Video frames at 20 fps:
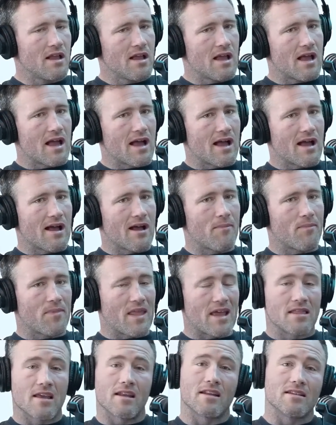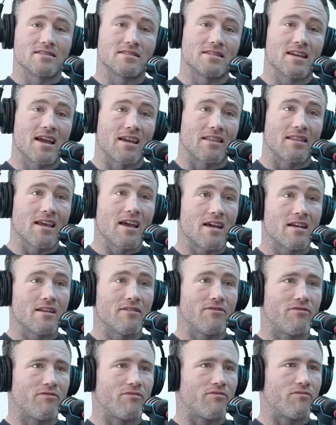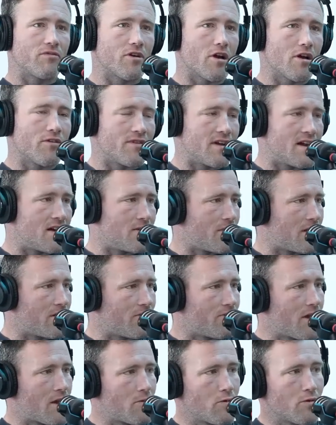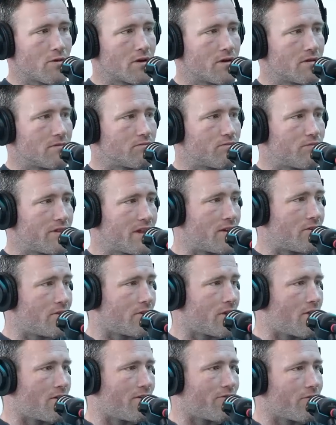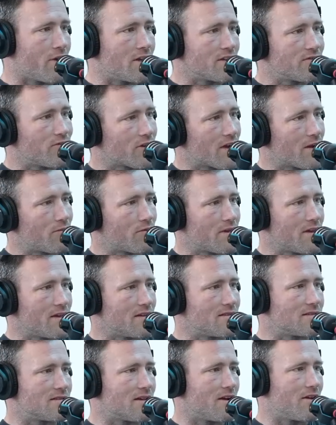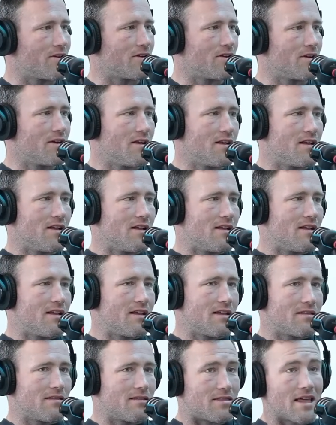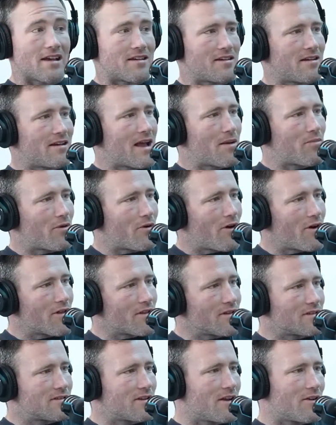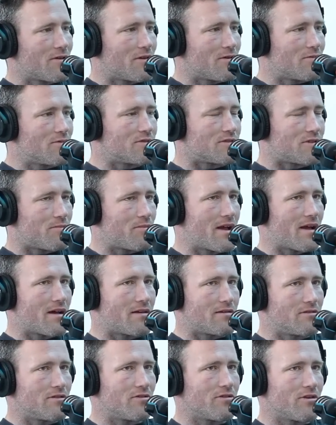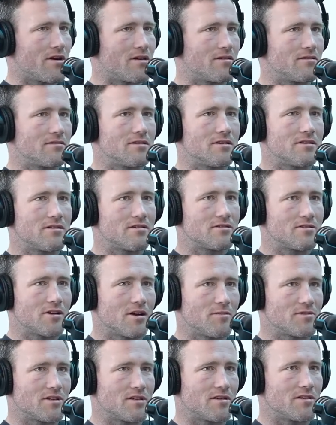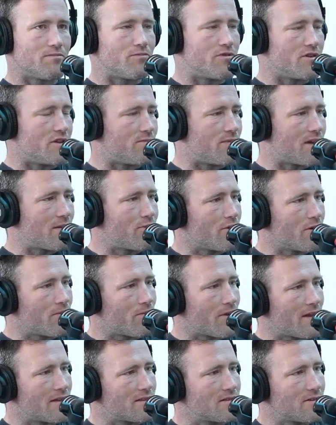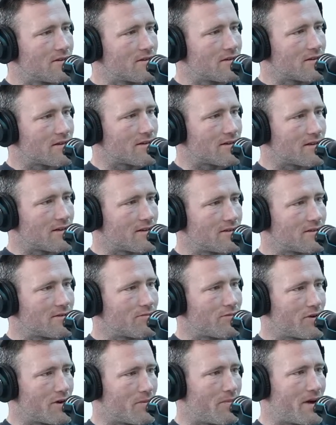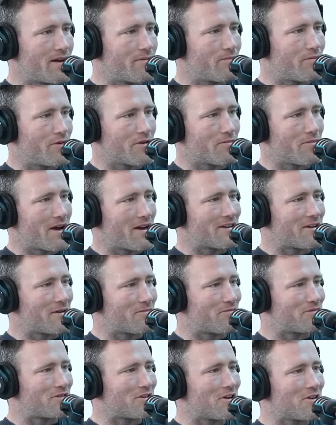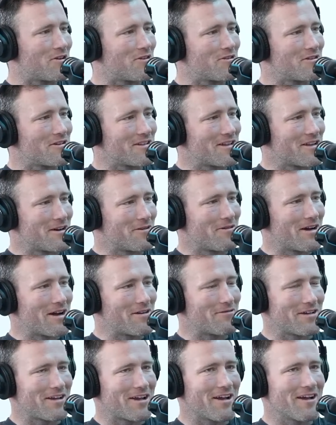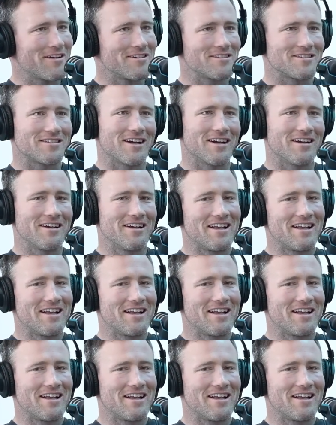And then in saying that, if COVID hadn't been around, we were going to plan on going to France for a couple of years. So that didn't happen either. So it was about, all right, time to put your big boy pants on and put a button-up shirt on, and then away we go. So,